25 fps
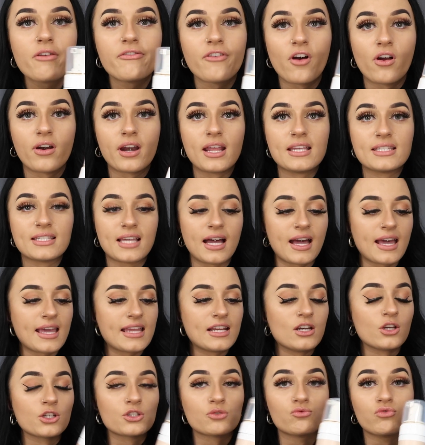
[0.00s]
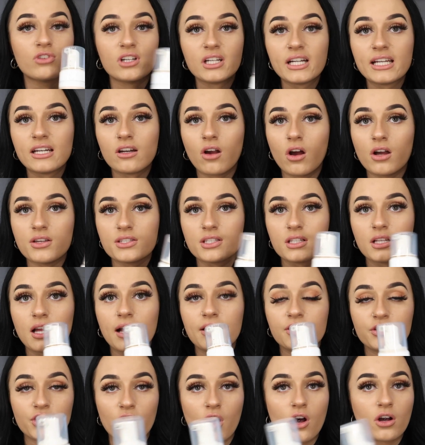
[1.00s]
find is that it looks really nice
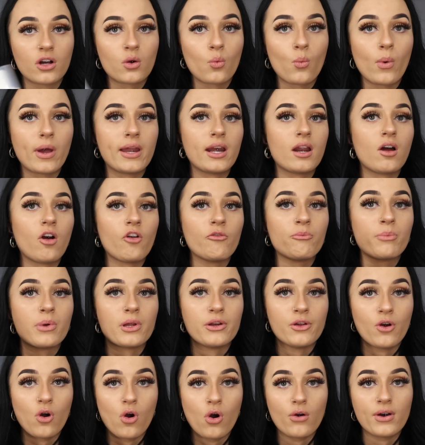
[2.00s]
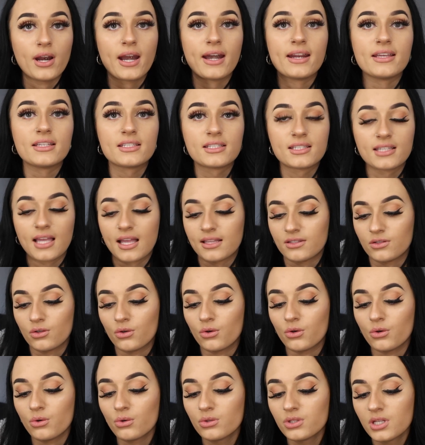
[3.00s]
and dark when I put it on and it's
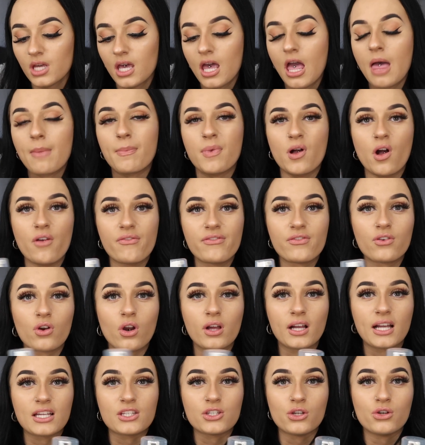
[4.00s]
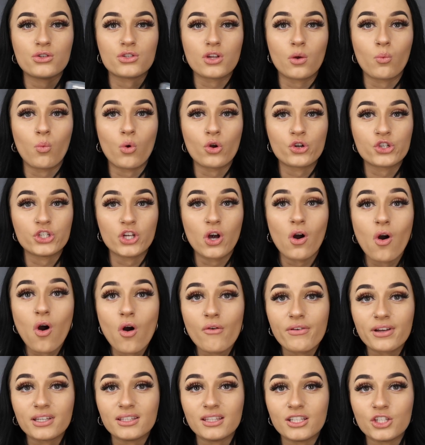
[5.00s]
settled, but I feel like as soon as I wash it
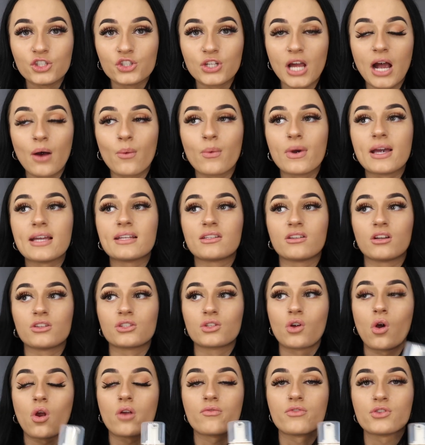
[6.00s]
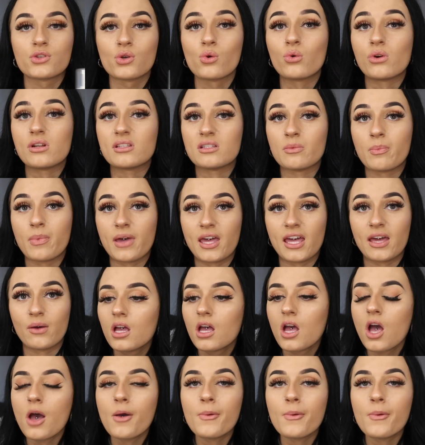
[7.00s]
off in the shower it does kind of just all disappear.